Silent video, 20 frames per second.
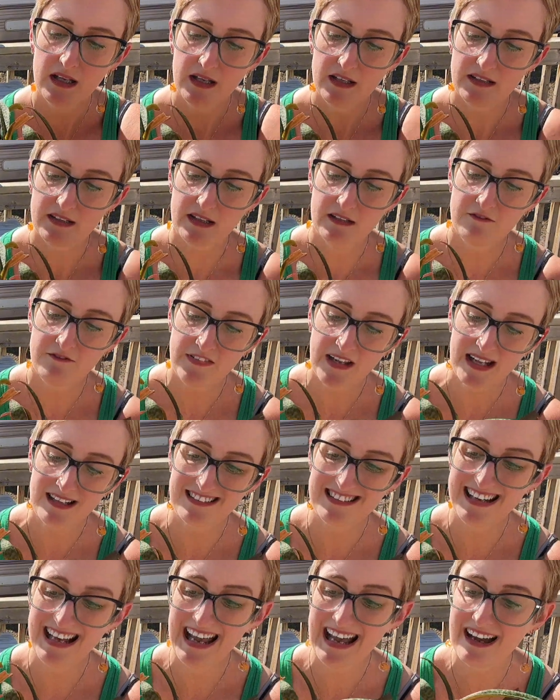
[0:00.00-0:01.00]
Did
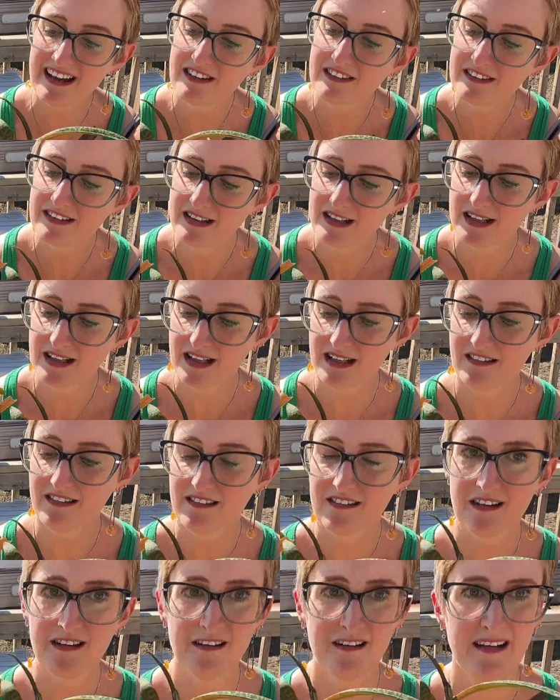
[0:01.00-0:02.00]
fantastic. It
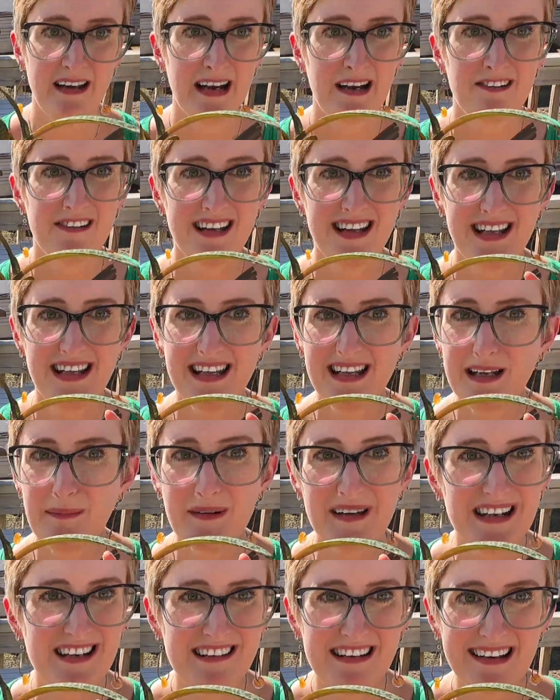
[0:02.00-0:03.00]
started out itty
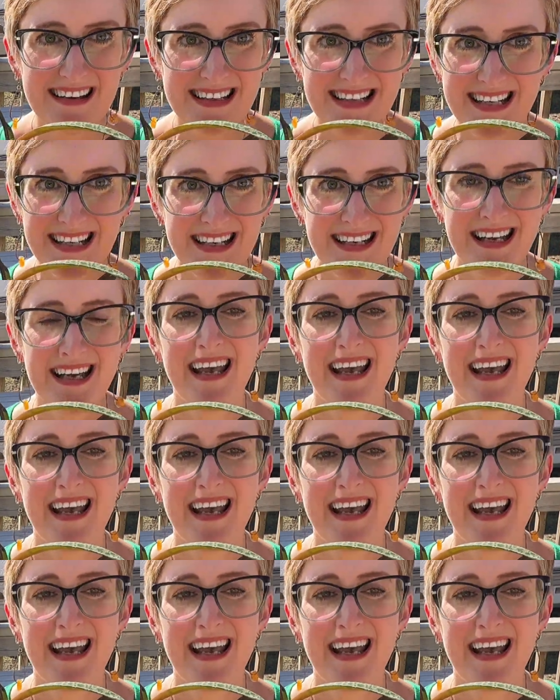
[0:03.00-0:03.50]
bitty tiny